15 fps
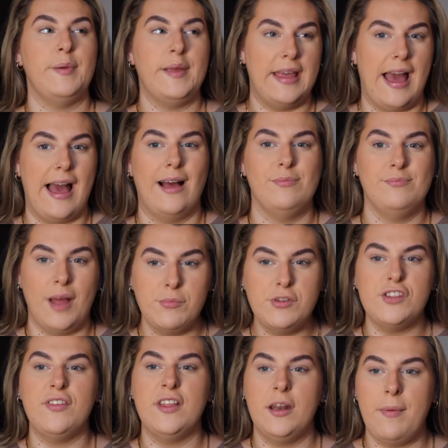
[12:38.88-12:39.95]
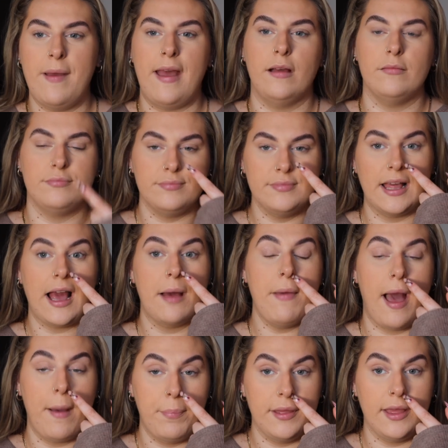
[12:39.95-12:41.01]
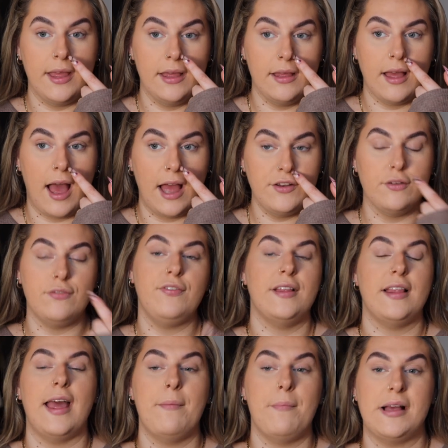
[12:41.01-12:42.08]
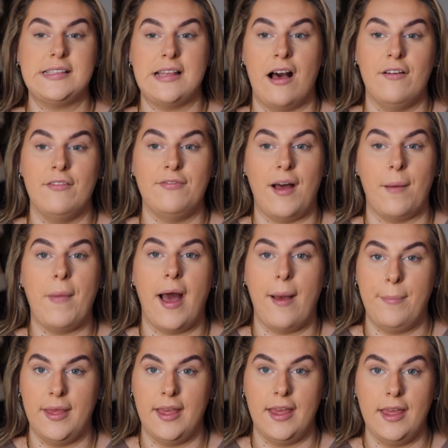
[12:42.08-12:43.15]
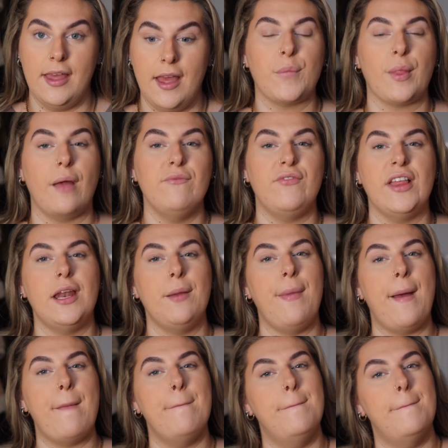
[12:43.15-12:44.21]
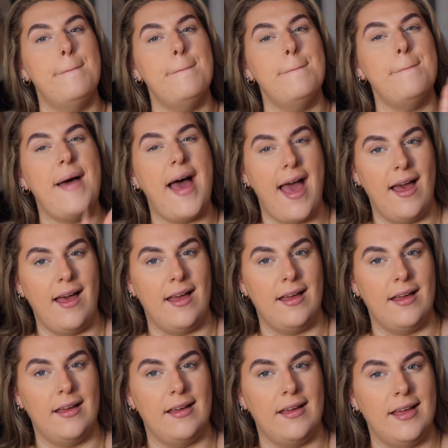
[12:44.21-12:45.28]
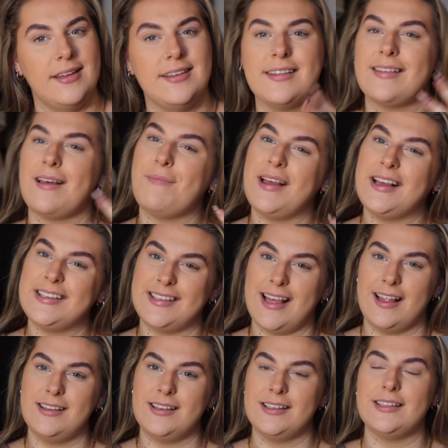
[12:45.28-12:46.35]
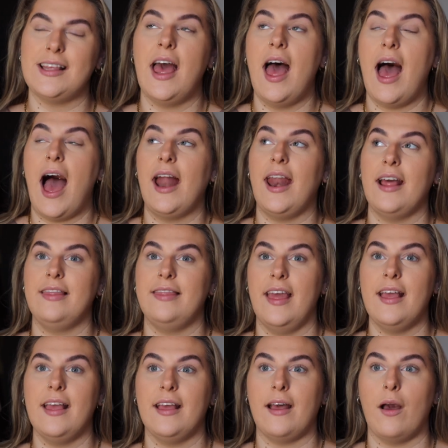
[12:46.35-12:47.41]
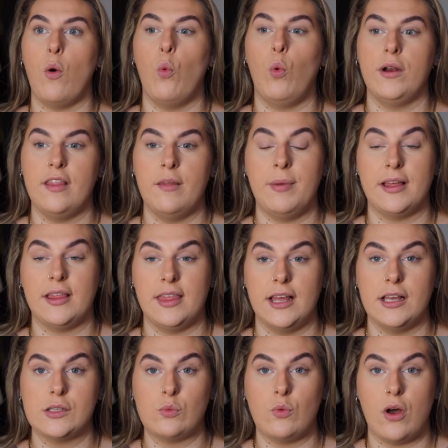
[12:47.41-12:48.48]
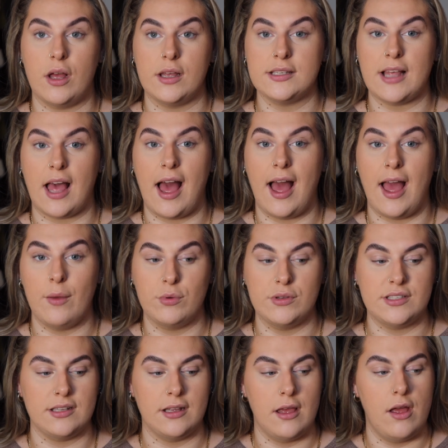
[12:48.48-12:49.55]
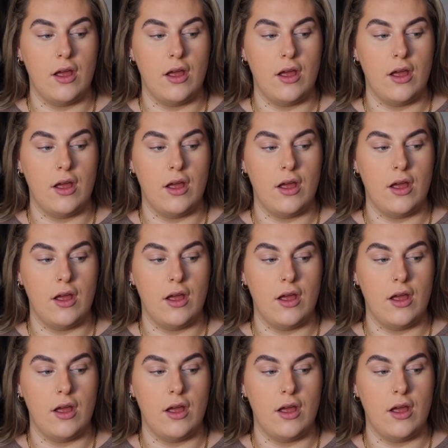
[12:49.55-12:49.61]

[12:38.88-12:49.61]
But yeah, I'm just feeling a bit, like I'm happy. I do feel like in myself, I'm happy. I'm feeling a bit meh. Does that make sense? And I think one of the big things was I was